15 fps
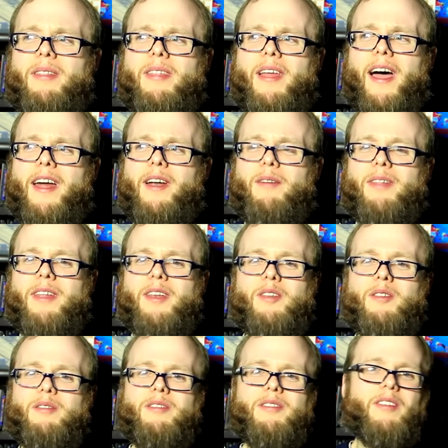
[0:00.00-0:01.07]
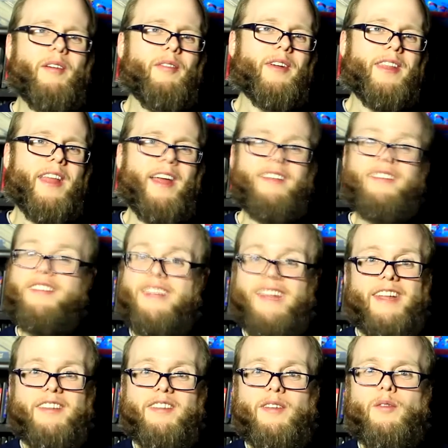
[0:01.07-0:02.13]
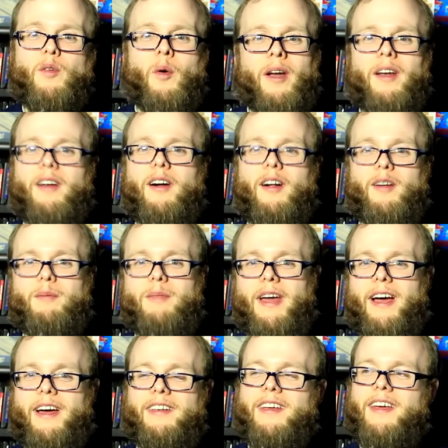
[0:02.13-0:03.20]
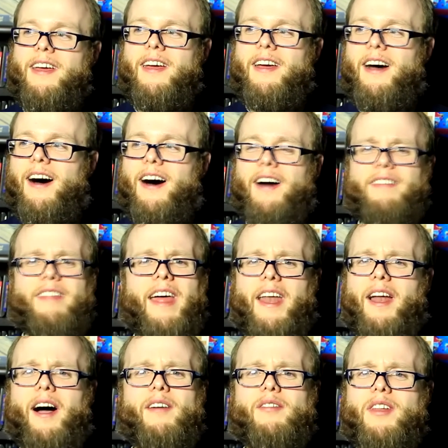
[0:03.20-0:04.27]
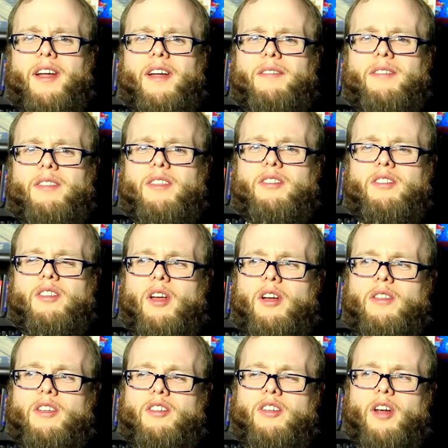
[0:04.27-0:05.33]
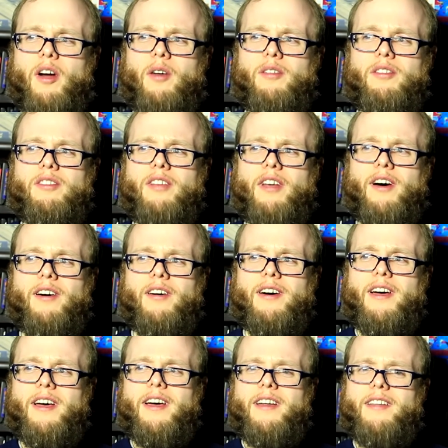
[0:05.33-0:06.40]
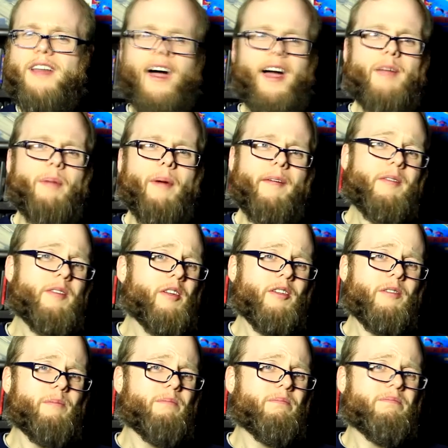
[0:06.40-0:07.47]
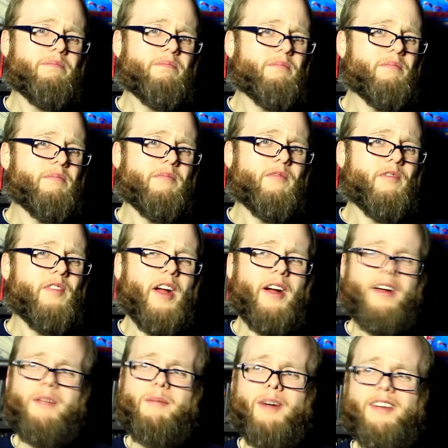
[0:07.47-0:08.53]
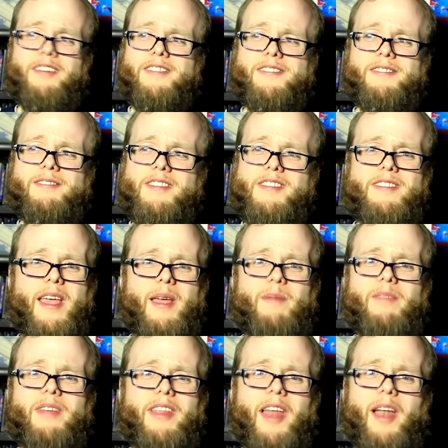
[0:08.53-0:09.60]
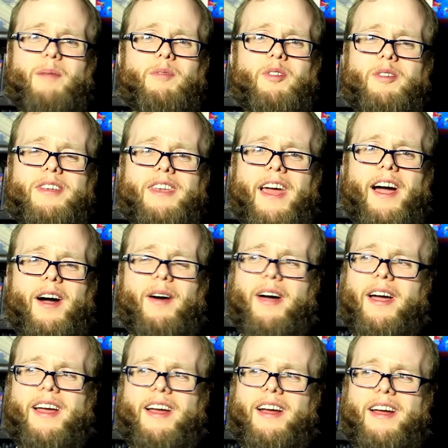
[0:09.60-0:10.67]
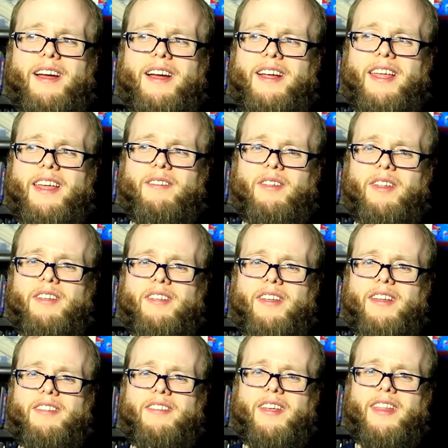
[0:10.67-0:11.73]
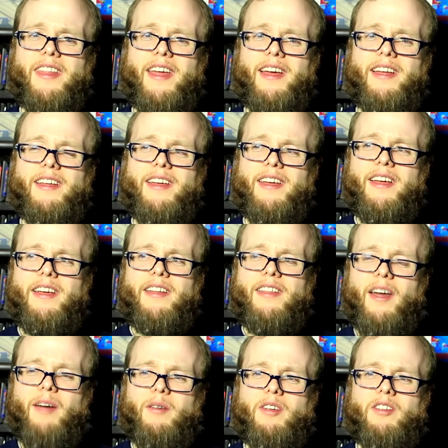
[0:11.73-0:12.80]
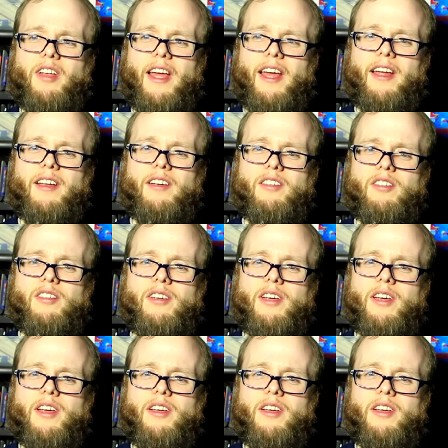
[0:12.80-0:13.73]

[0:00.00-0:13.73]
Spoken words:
I don't really do stuff like that, skits if you want to call them that, that often on the shows. So no, I'd probably do very much the same thing that I'm doing now. I can't really say that that would change.